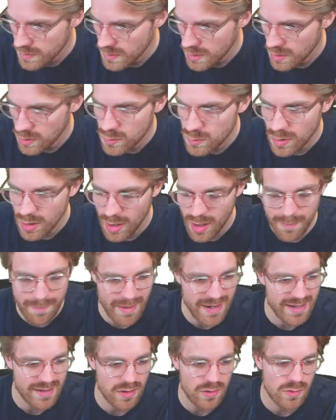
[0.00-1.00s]

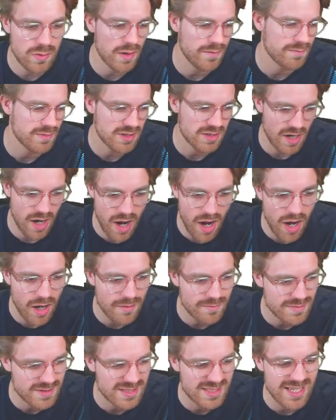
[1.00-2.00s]

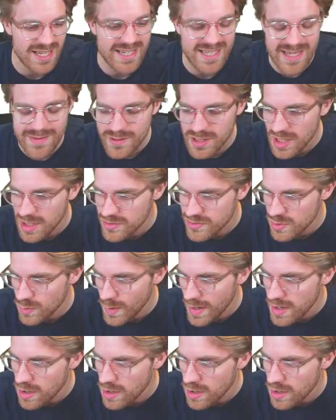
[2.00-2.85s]
I'm slightly giving the answer away.